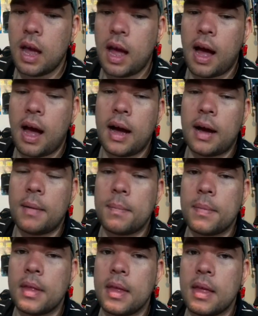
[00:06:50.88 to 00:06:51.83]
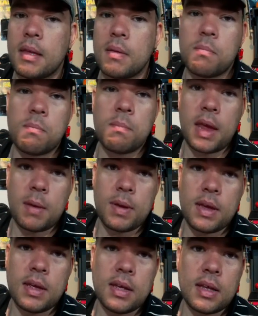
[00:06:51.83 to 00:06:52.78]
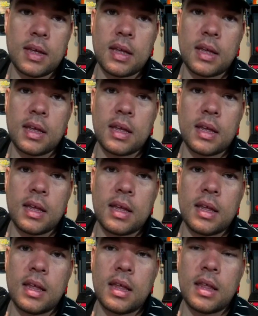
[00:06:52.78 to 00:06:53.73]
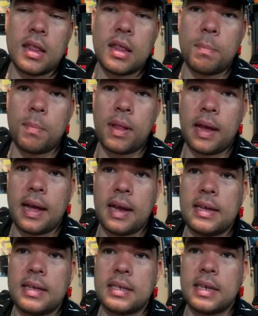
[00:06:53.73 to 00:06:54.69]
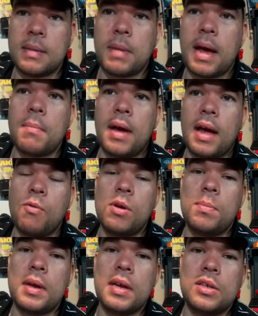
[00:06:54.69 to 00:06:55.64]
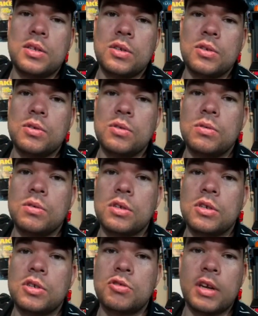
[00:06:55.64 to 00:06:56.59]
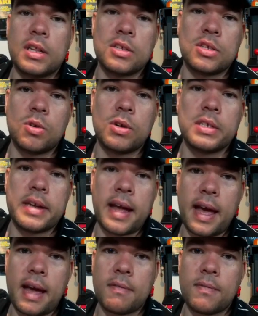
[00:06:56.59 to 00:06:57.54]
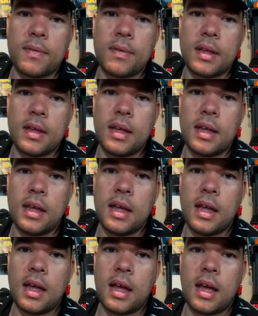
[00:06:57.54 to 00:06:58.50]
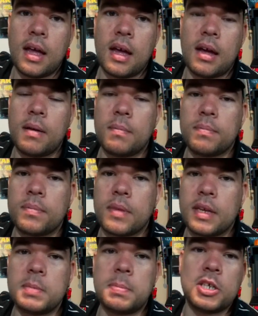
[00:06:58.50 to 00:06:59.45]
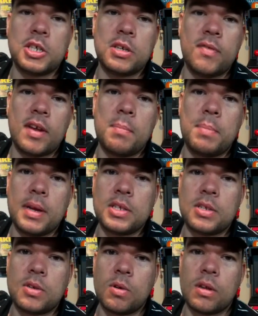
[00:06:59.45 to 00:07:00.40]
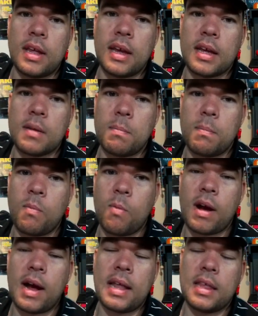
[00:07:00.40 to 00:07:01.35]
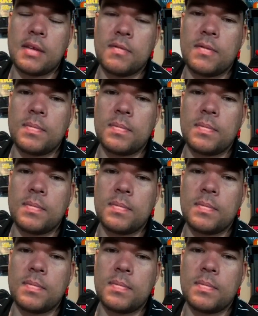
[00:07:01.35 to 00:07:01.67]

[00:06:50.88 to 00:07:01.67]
to. Um, maybe the plan is, in my mind, would be to shrink the stores in half, um, especially if you had a big store like where I live.